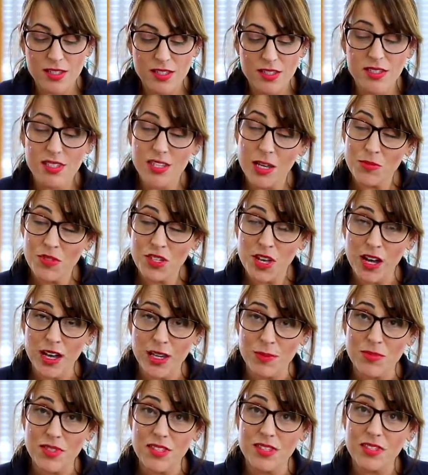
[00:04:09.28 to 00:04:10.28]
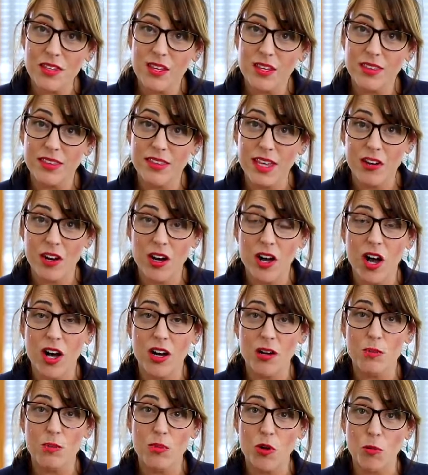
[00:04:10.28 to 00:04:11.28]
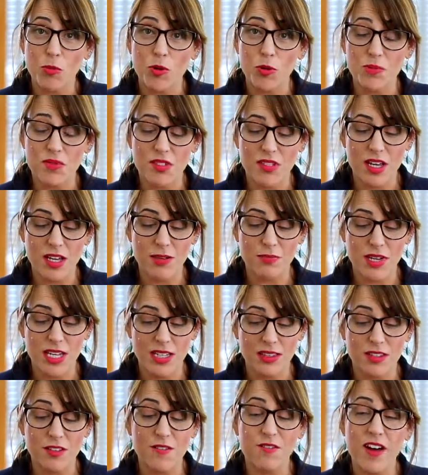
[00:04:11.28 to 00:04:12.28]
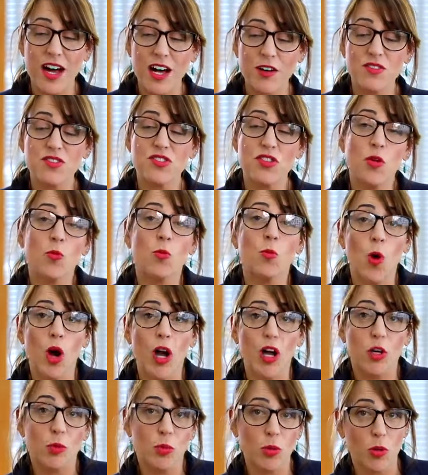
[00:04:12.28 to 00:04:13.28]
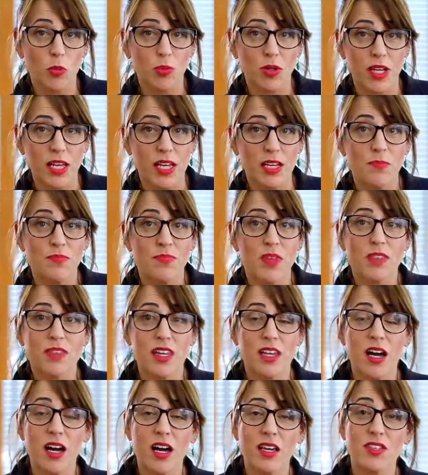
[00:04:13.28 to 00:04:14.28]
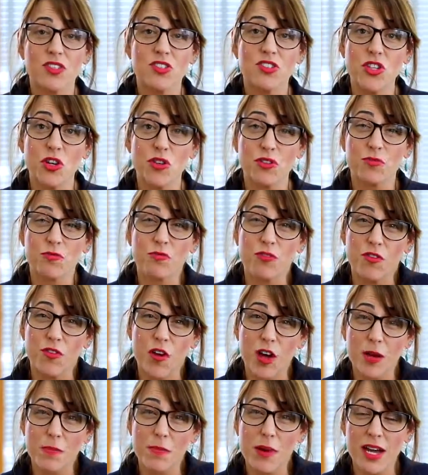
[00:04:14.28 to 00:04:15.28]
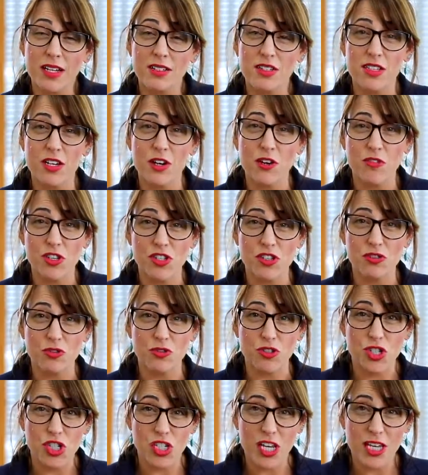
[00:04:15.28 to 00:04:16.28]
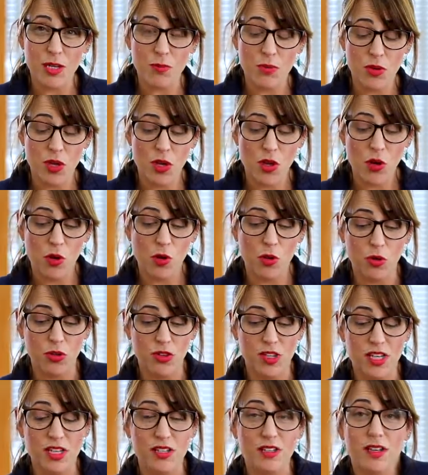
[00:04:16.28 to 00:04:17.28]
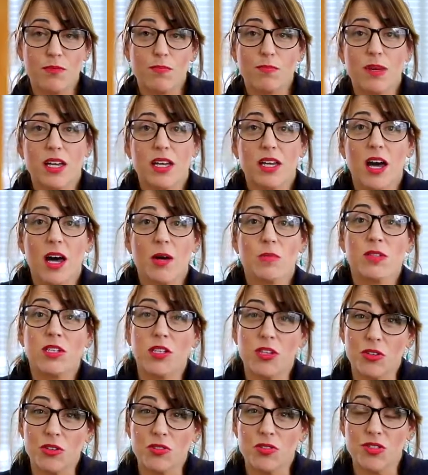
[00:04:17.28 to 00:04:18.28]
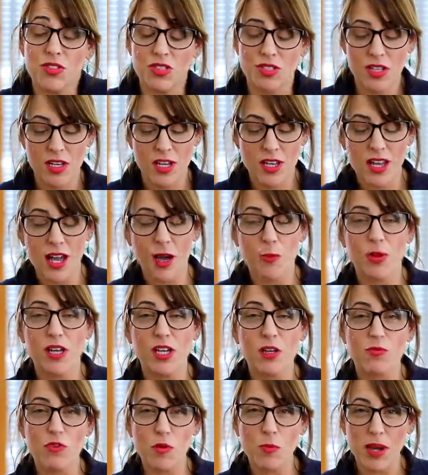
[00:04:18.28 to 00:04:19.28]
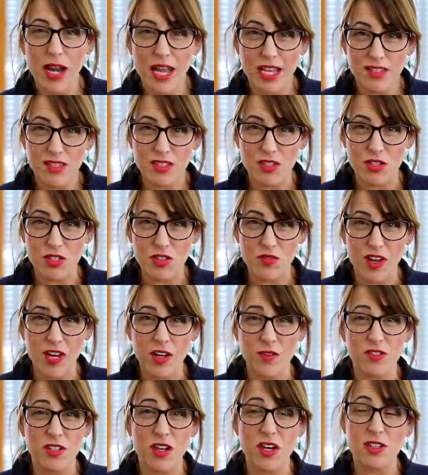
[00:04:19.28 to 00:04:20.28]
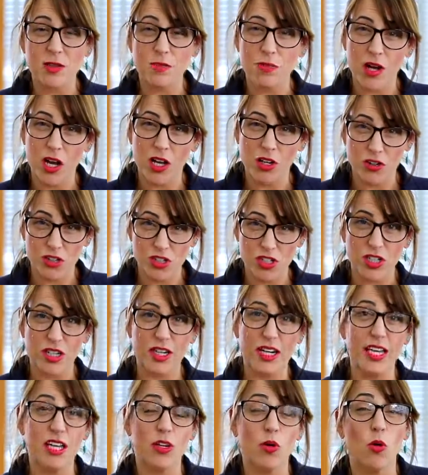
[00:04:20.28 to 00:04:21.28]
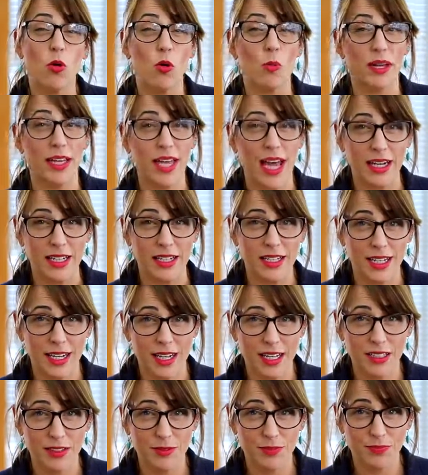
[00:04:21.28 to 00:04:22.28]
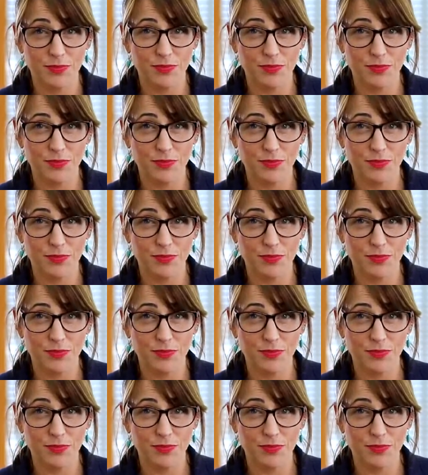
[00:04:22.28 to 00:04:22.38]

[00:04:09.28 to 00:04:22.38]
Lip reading: Sometimes there are heart problems that mean the valves don't work properly. They either don't revert back to their original shape or they become loose, and we can replace those valves either biologically or mechanically.